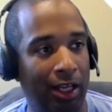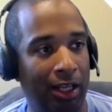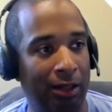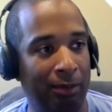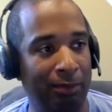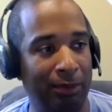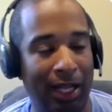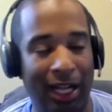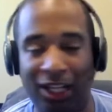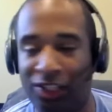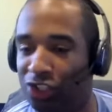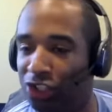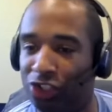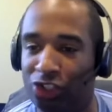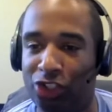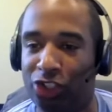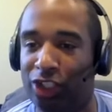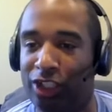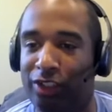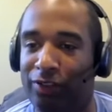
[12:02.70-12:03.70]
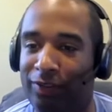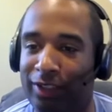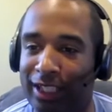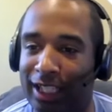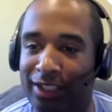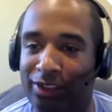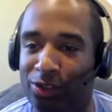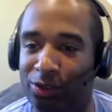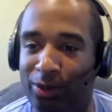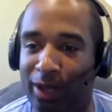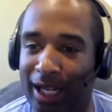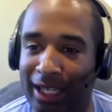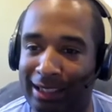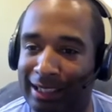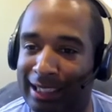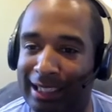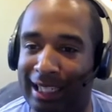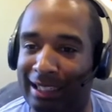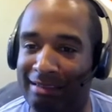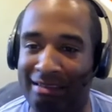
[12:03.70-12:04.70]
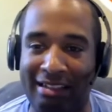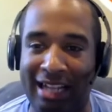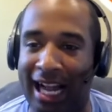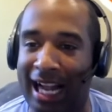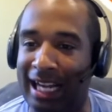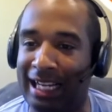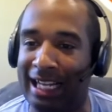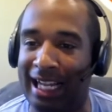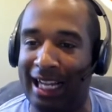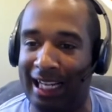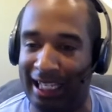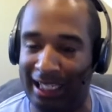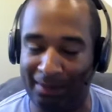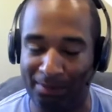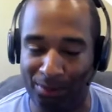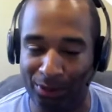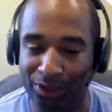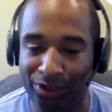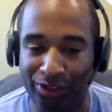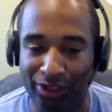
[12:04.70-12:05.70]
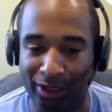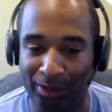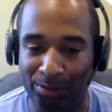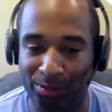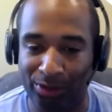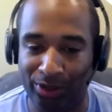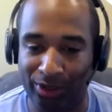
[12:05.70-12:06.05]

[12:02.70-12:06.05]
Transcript: I just couldn't even get to. I think I died at 8 push-ups.